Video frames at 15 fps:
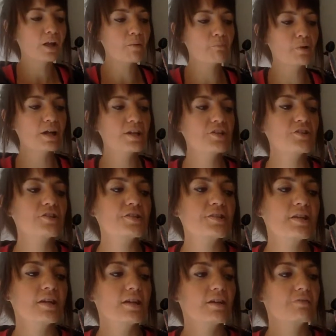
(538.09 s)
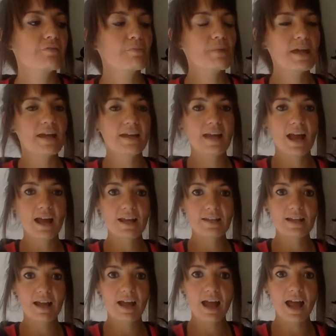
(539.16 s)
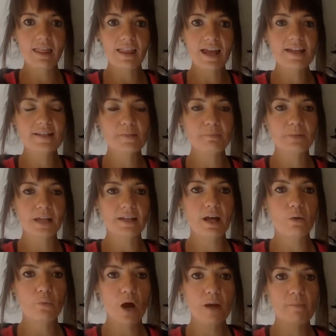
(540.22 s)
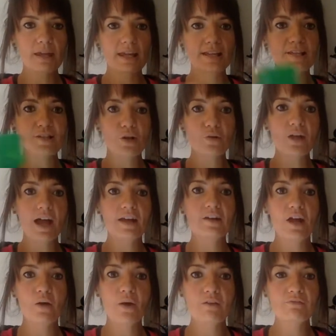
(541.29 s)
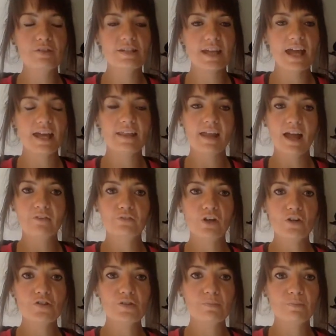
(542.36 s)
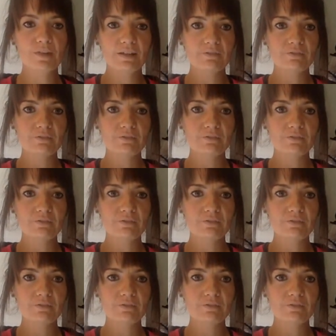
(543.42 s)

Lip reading: But it's just, for me, I like to plan out what I'm eating so that I know every day that I've got something